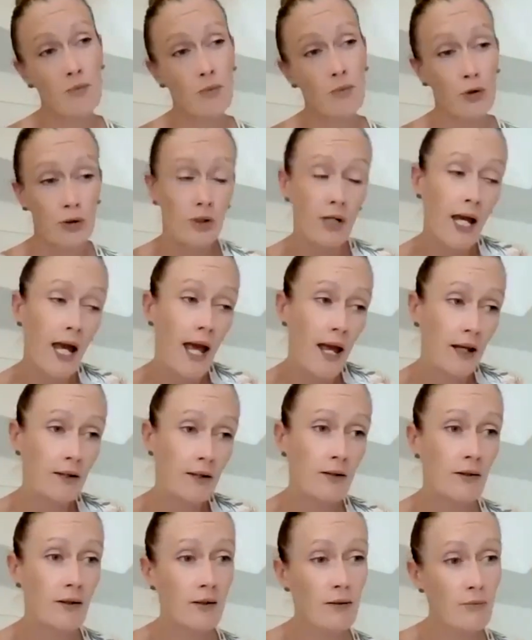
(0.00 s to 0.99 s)
Well, you
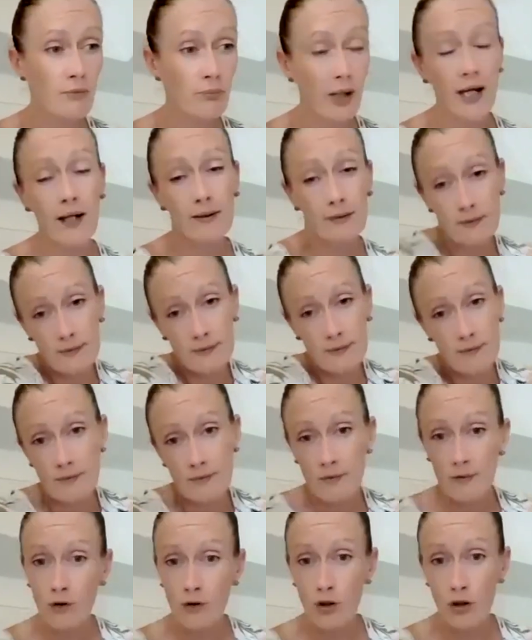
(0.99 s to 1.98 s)
can, but
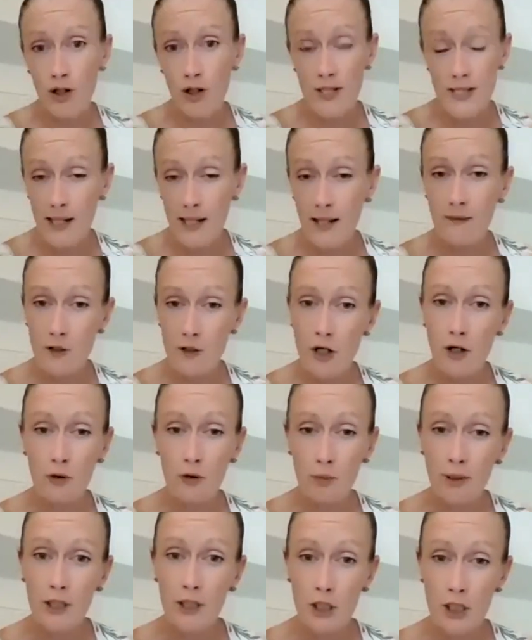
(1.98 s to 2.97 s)
you're not seeing the total
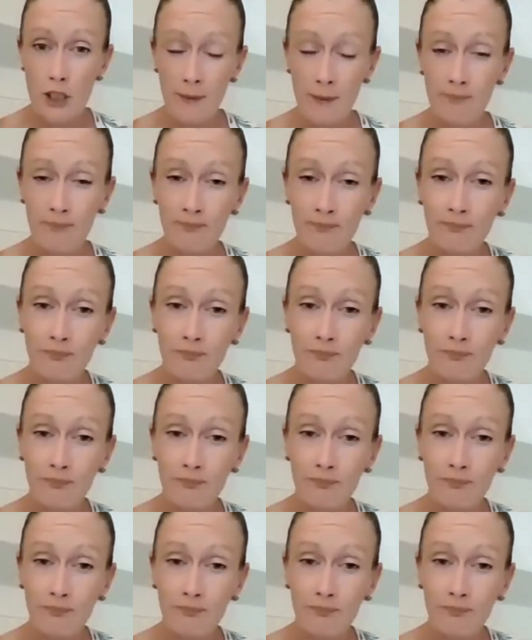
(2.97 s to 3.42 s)
picture.